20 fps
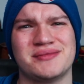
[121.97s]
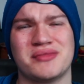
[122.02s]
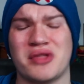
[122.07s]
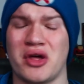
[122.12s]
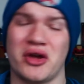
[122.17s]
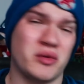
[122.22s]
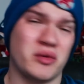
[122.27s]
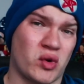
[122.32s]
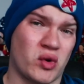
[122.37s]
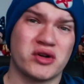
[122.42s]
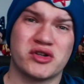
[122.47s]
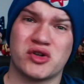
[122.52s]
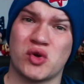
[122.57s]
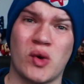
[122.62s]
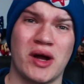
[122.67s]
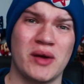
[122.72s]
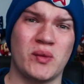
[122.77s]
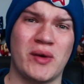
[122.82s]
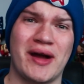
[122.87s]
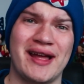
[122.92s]
thought it worked
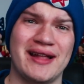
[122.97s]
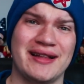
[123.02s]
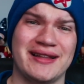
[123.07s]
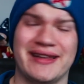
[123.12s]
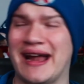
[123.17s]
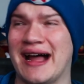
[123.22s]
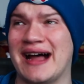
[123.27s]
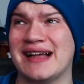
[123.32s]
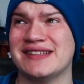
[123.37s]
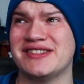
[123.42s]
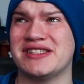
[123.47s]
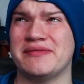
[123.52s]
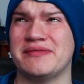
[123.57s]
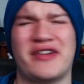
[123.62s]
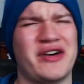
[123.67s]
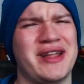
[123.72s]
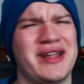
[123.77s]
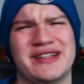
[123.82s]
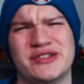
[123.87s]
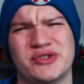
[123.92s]
quite well, and it has some
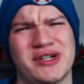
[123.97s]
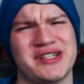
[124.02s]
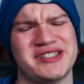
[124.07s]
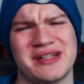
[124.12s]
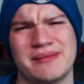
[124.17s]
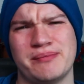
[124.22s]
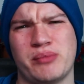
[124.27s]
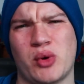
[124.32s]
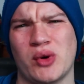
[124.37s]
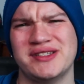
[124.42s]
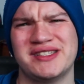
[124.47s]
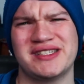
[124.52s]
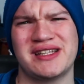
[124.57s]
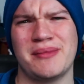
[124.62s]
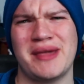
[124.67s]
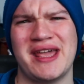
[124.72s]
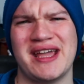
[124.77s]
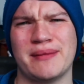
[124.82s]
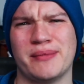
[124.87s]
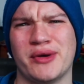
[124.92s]
very interesting points to
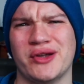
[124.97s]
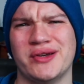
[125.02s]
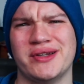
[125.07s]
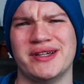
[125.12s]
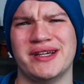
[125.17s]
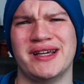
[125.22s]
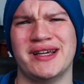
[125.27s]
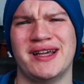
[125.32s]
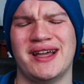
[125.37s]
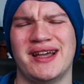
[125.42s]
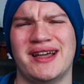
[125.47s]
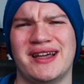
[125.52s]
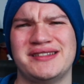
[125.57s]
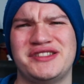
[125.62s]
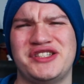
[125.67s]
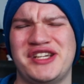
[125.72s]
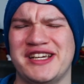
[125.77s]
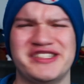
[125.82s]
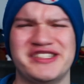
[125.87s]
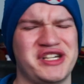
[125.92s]
make about
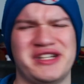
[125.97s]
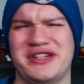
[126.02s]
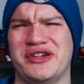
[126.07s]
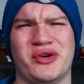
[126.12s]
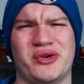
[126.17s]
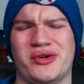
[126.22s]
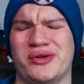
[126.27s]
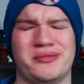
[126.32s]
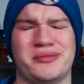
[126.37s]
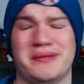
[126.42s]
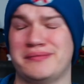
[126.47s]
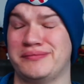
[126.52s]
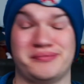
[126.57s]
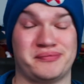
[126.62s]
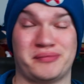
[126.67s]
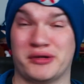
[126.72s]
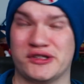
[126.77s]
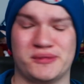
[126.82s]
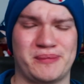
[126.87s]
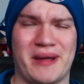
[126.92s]
changing your
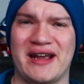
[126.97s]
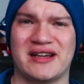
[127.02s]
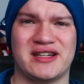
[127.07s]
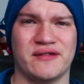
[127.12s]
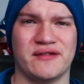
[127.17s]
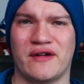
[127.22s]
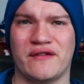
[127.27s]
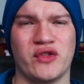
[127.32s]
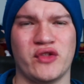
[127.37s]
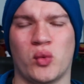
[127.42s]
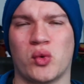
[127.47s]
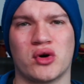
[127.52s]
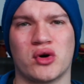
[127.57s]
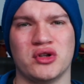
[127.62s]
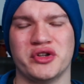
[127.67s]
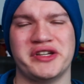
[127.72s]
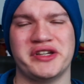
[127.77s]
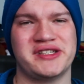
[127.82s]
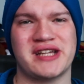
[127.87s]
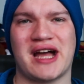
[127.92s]
perspective of the
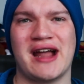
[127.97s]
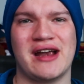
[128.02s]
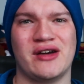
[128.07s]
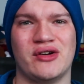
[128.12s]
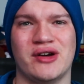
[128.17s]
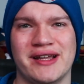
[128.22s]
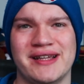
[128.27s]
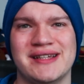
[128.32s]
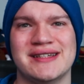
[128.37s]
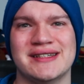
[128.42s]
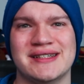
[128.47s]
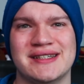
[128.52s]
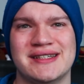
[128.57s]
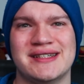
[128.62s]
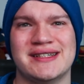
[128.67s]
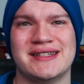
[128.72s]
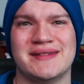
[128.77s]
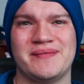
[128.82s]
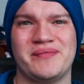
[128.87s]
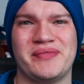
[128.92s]
world entirely.
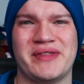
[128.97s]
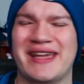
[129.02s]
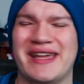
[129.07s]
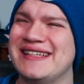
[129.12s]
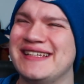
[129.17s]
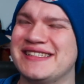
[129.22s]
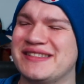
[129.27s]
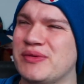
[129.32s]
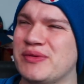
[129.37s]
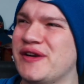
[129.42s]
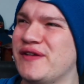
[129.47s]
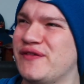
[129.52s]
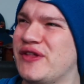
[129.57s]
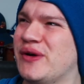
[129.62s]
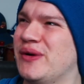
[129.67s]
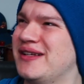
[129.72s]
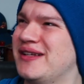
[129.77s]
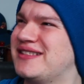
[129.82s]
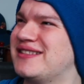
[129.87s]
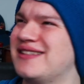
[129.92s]
It is one of the,
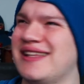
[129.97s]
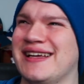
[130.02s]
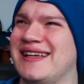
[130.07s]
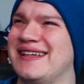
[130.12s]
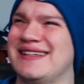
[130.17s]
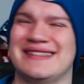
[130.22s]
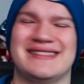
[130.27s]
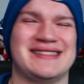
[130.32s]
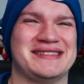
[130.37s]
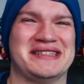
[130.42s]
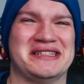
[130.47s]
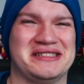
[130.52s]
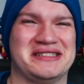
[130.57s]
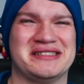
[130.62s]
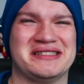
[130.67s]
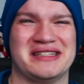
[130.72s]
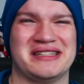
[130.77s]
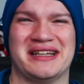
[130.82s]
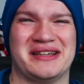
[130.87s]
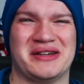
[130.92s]
it's
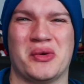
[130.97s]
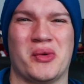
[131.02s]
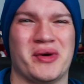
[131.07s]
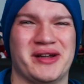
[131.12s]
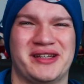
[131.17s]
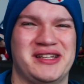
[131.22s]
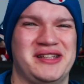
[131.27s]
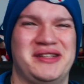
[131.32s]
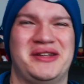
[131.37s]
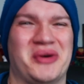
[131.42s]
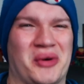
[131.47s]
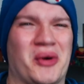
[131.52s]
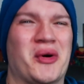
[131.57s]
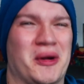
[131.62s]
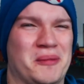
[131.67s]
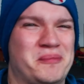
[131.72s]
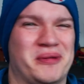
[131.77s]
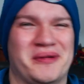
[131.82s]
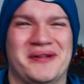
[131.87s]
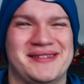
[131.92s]
like going to
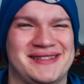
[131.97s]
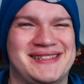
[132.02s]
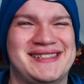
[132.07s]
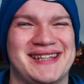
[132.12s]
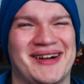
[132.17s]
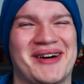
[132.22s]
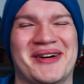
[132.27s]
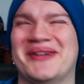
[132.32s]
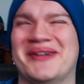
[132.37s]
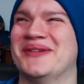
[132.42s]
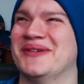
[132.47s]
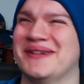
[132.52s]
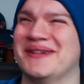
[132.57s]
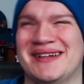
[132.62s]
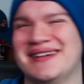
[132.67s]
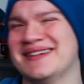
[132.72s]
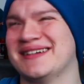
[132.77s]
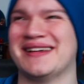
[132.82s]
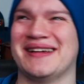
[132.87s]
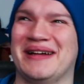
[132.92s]
Europe and,
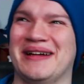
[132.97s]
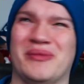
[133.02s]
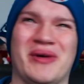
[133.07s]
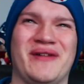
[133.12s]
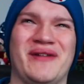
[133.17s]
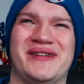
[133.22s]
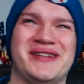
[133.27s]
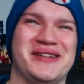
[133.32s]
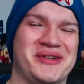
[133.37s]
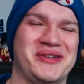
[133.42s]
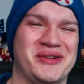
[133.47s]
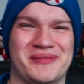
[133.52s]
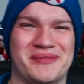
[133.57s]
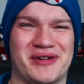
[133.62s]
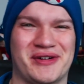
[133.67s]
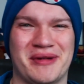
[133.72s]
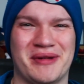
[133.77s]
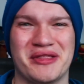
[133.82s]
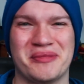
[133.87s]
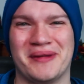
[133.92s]
I went to Europe for
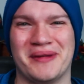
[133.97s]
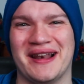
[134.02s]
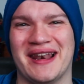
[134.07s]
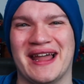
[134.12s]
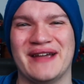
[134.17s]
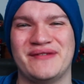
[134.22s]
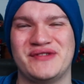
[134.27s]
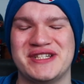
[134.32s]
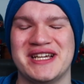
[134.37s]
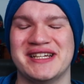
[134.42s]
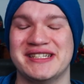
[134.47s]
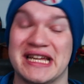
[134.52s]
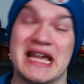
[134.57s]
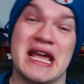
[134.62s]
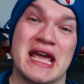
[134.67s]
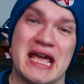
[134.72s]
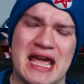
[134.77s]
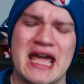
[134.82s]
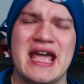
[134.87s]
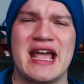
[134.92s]
a month and my life changed.
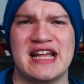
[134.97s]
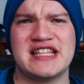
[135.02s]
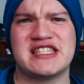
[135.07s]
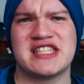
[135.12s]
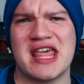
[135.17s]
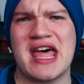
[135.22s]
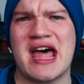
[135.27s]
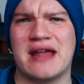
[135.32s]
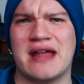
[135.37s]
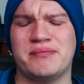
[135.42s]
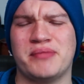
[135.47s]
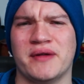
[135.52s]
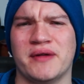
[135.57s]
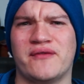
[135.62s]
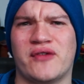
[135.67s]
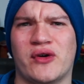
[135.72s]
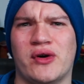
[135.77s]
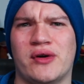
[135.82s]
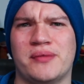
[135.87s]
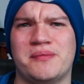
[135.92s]
It's that, but
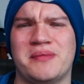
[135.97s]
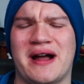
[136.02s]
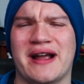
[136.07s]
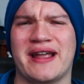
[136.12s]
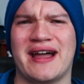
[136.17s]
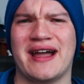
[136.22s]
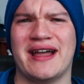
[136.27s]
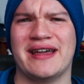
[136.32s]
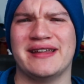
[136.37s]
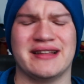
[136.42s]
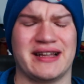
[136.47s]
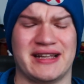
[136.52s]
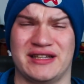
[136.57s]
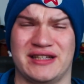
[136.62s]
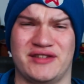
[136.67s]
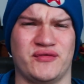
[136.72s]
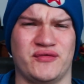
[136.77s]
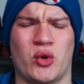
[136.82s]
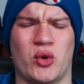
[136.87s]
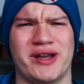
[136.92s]
for a guy in like his
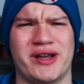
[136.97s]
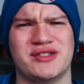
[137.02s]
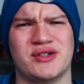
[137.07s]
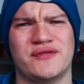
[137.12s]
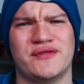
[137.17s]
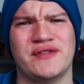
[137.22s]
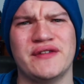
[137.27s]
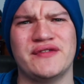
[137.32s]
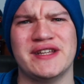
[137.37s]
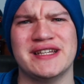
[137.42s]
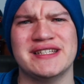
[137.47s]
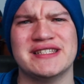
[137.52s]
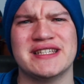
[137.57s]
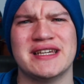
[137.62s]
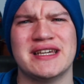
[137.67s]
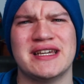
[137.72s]
40s or 50s,